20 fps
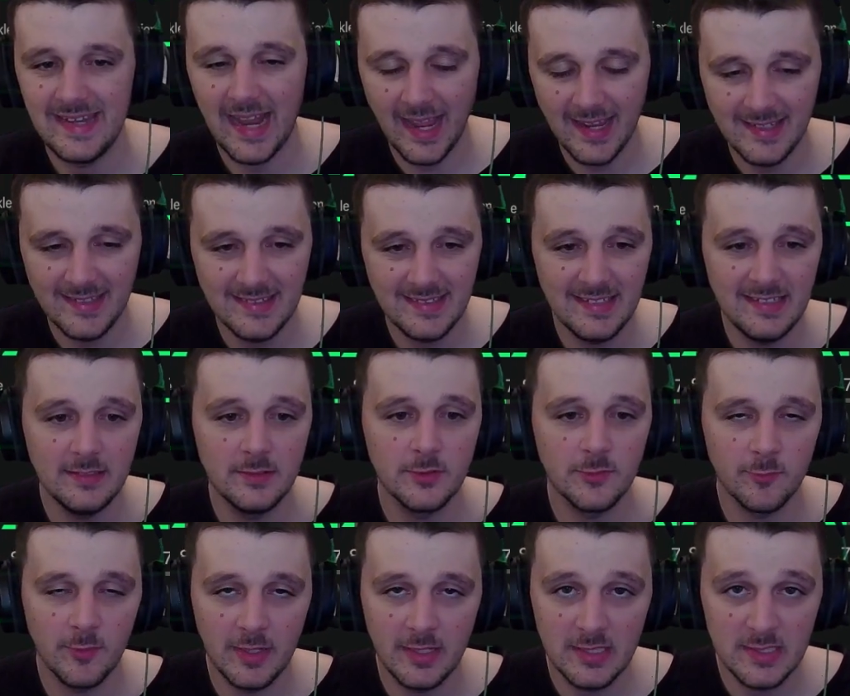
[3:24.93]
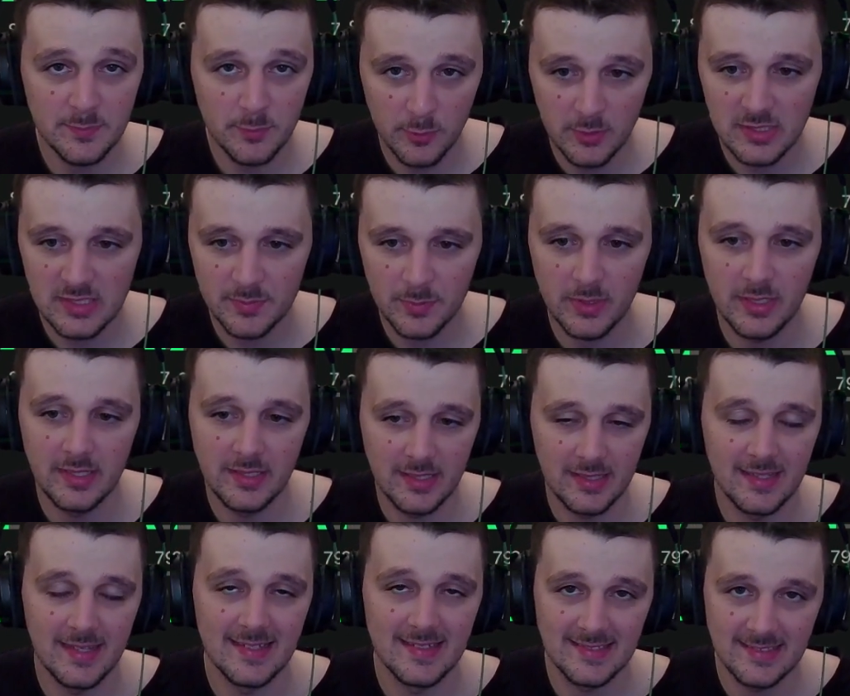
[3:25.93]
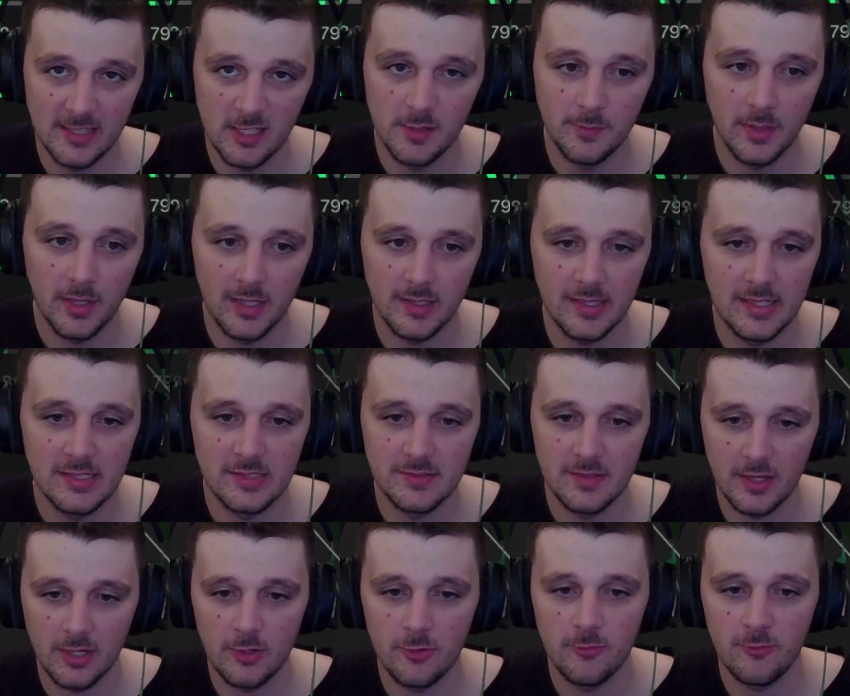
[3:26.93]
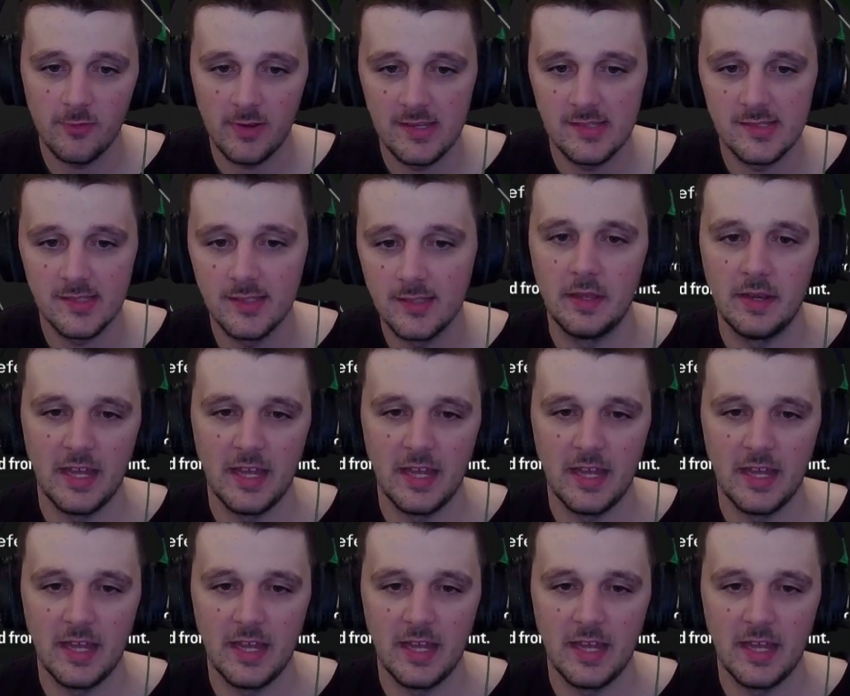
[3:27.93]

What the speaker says: 93 sprint speed at a centre-back is crazy.